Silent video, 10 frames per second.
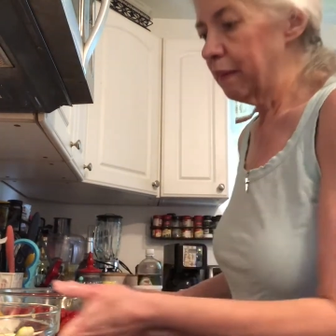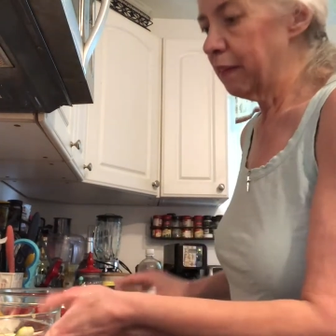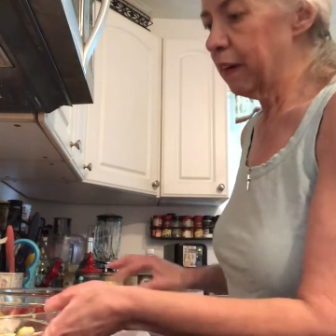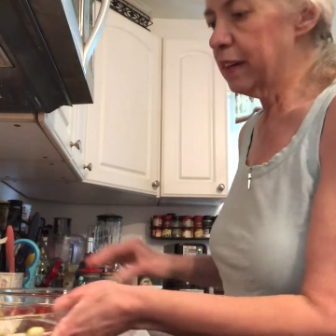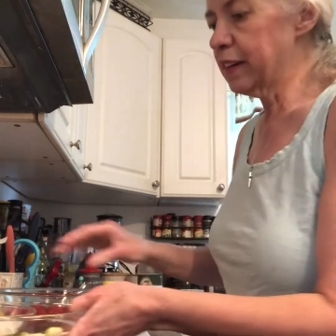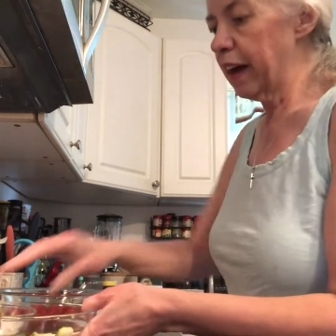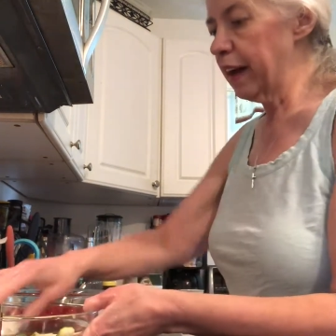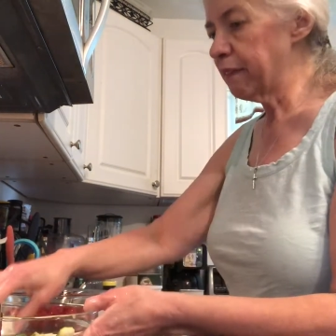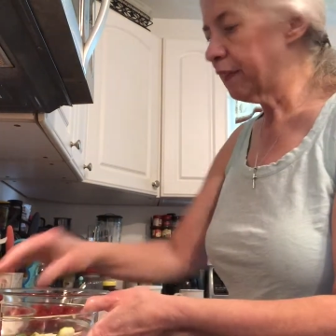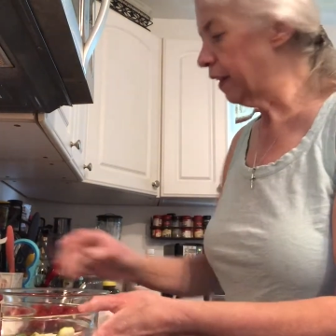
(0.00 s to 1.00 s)
very
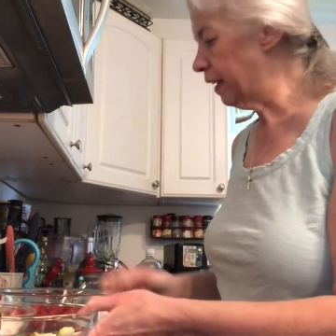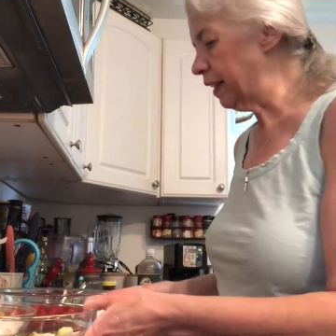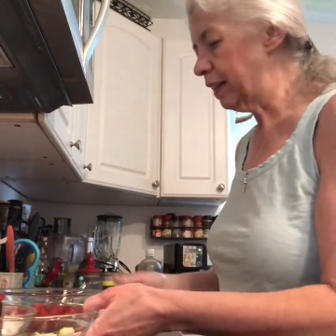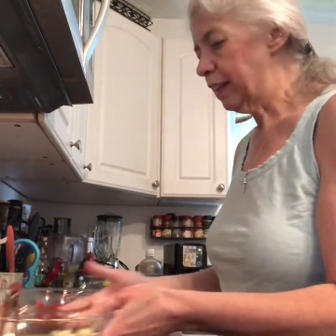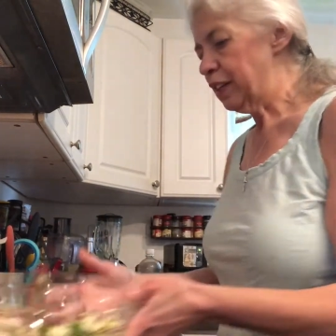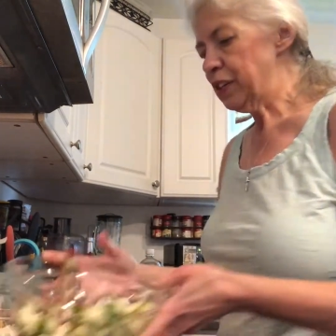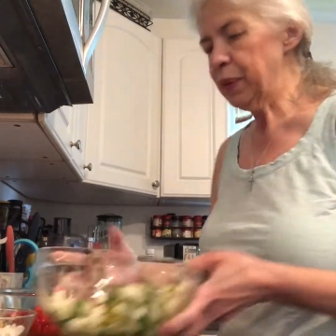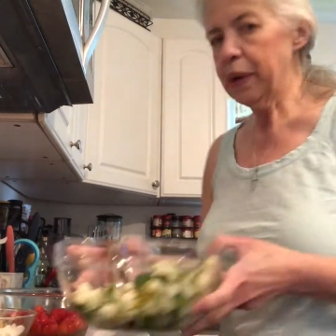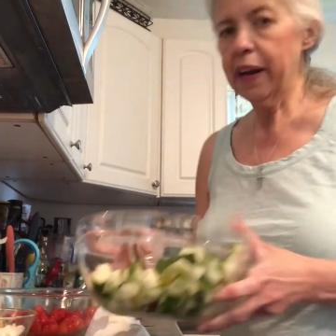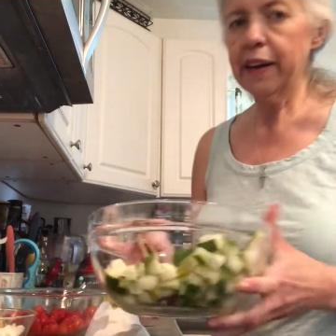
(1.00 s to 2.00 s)
diet friendly.
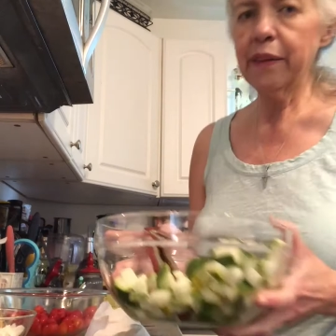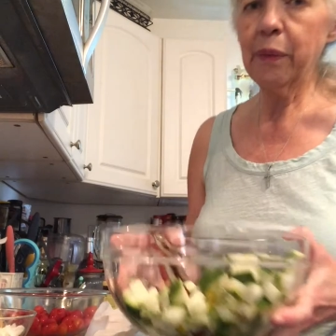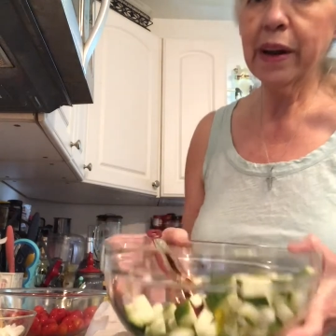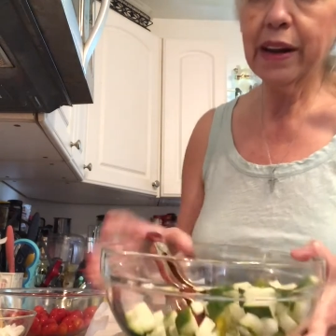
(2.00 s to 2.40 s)
So what I